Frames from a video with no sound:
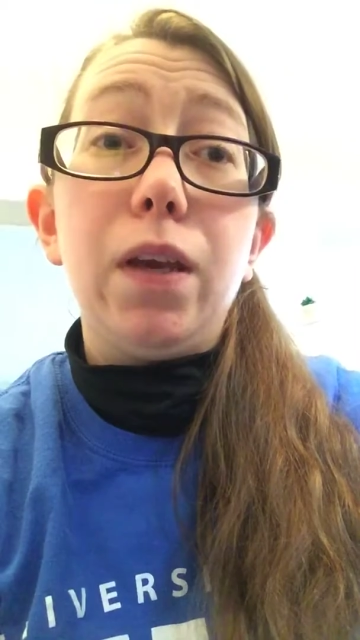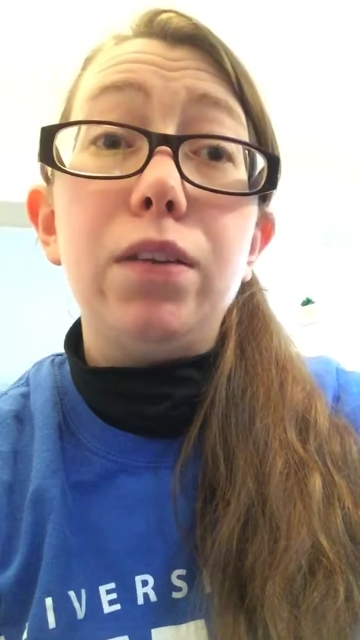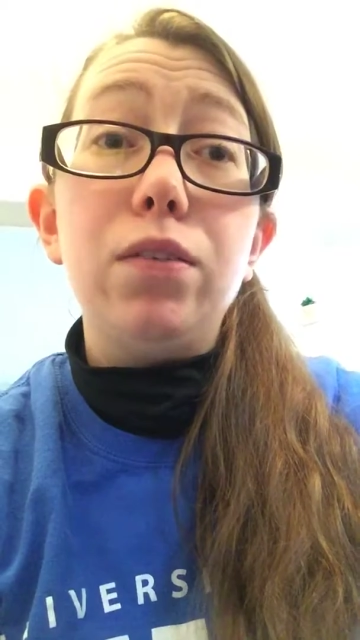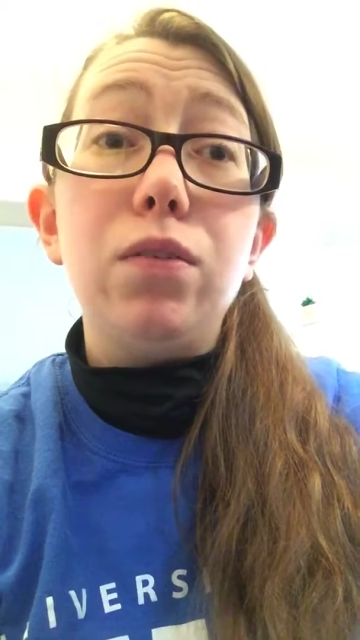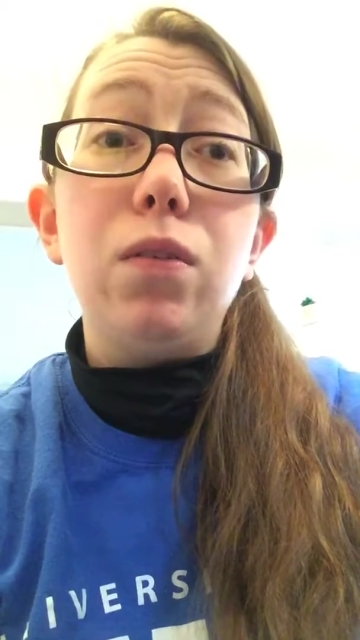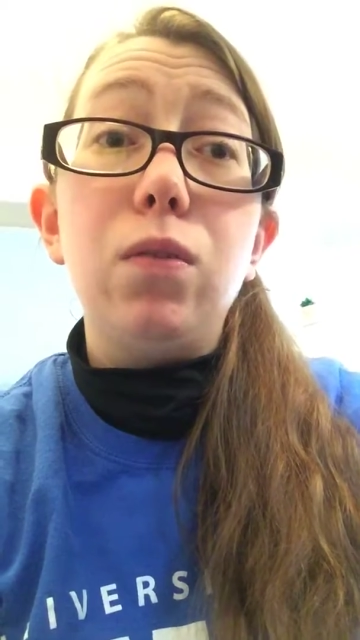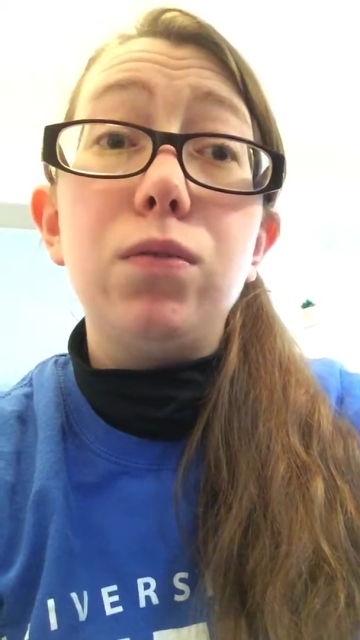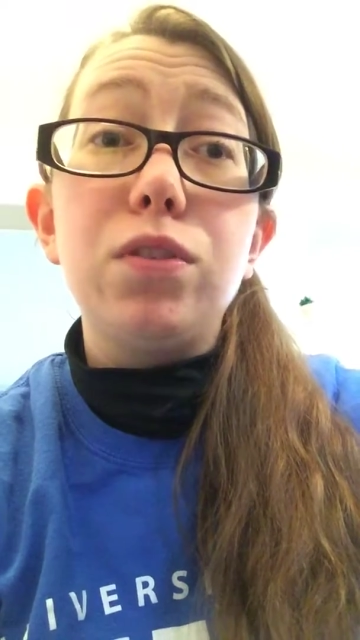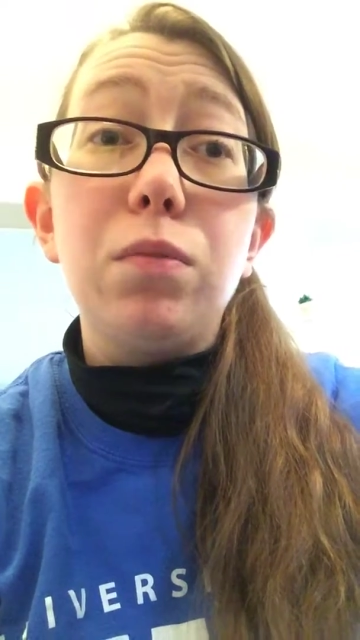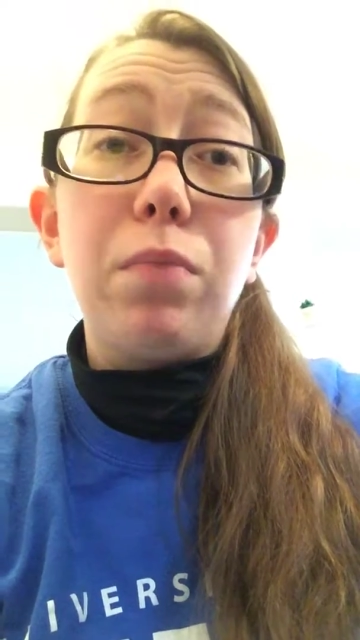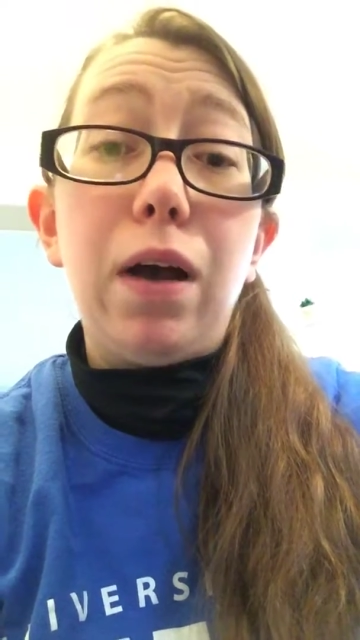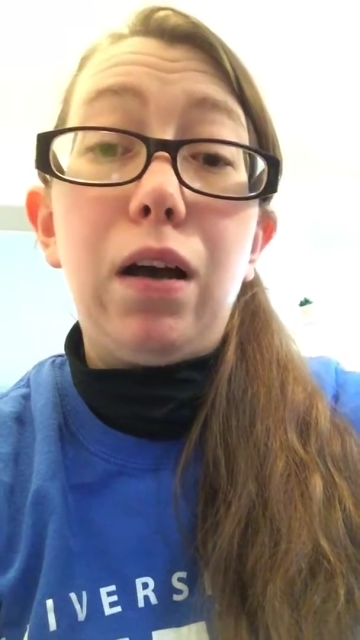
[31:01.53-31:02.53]
do
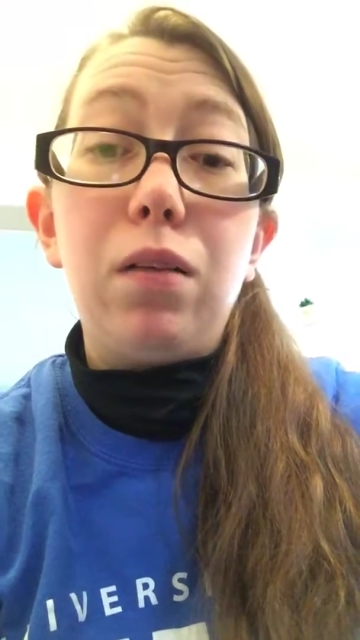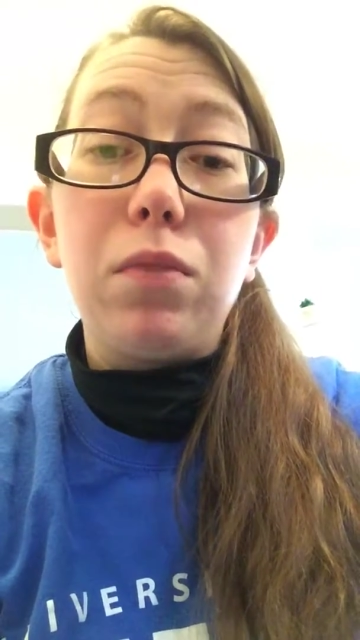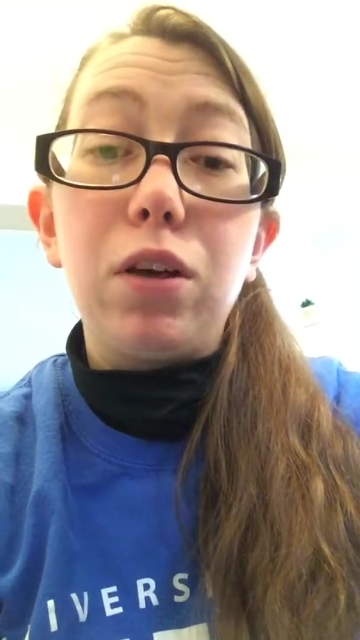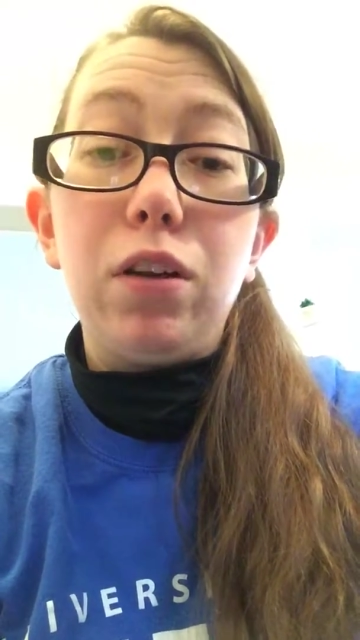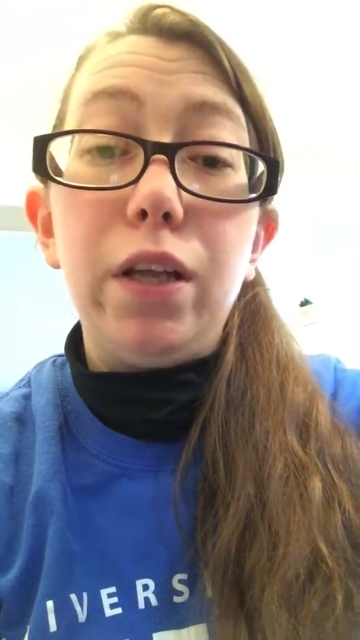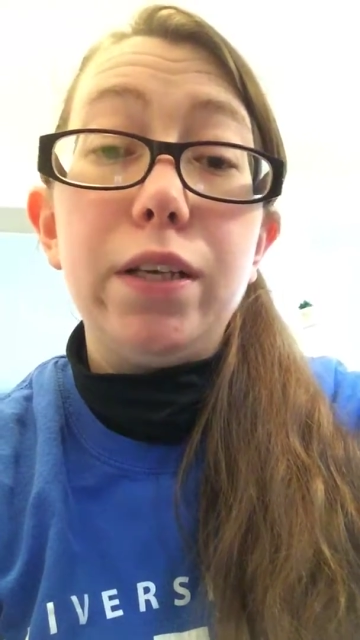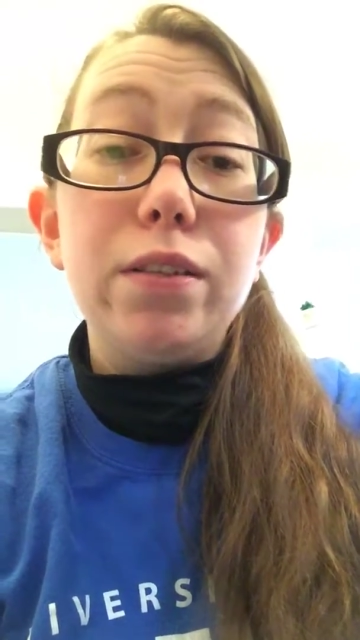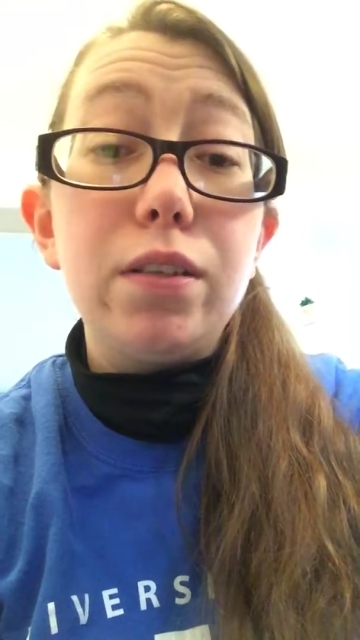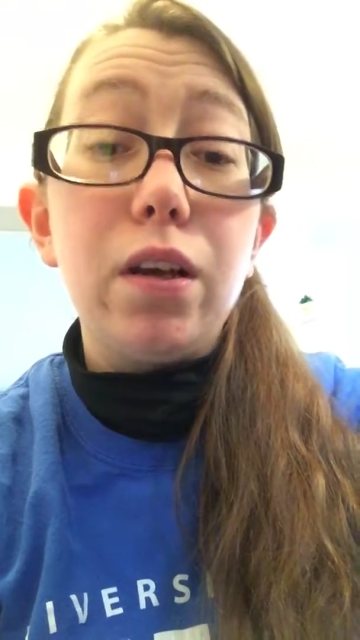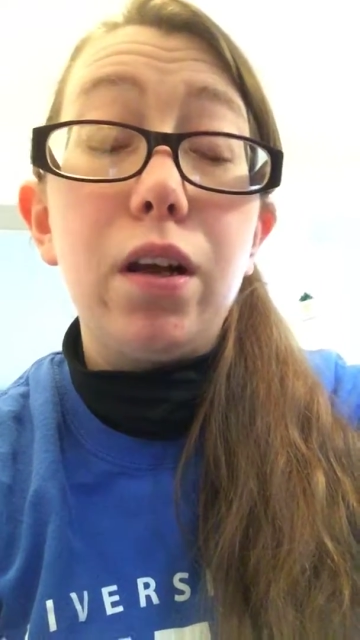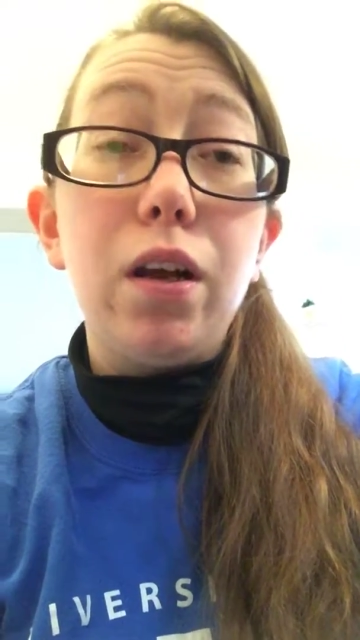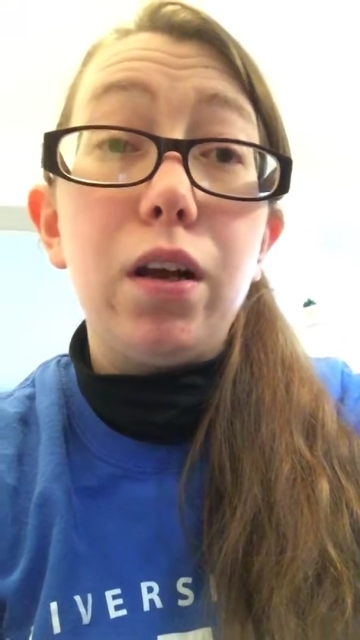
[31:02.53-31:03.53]
some polymer clay
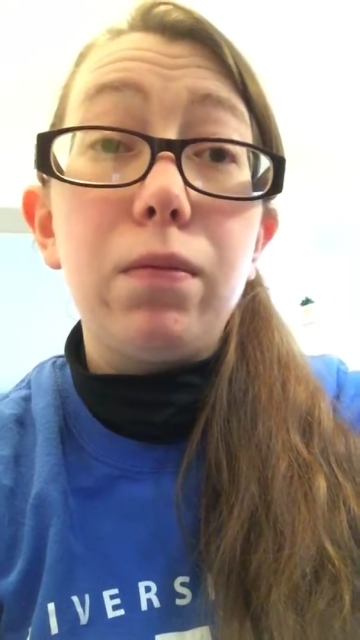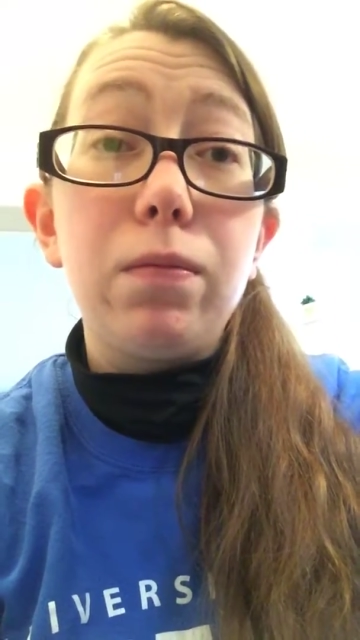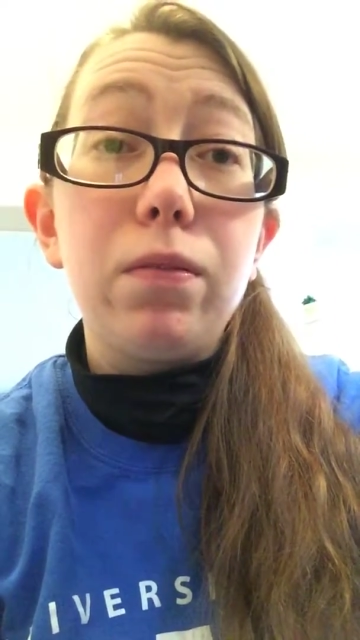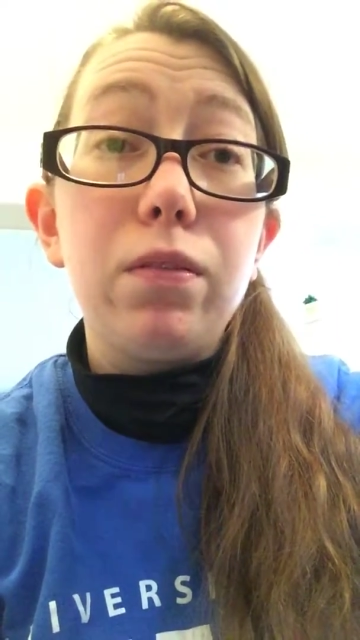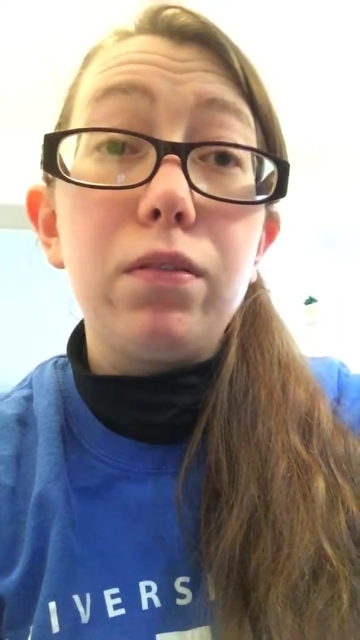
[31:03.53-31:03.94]
stuff.